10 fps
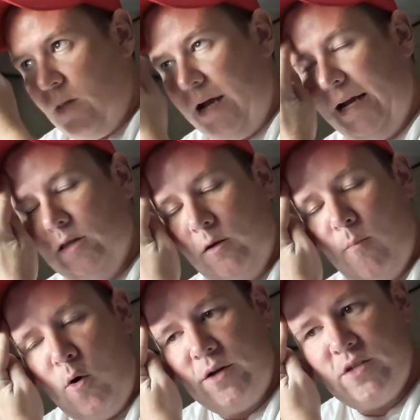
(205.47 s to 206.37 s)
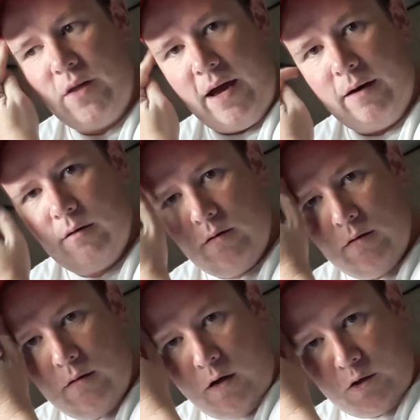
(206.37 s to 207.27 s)
I gotta look more into that.
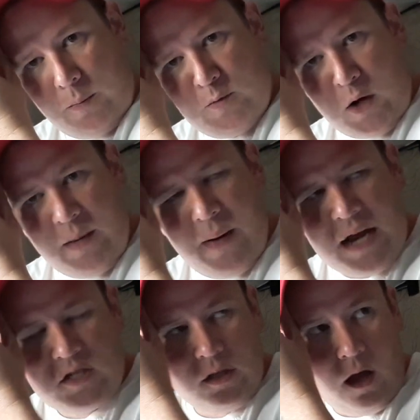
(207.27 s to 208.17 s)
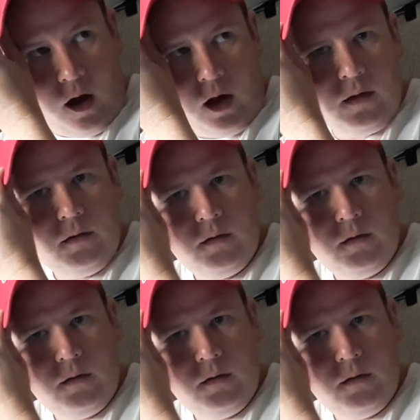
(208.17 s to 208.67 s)
Or they're trying to pass a law.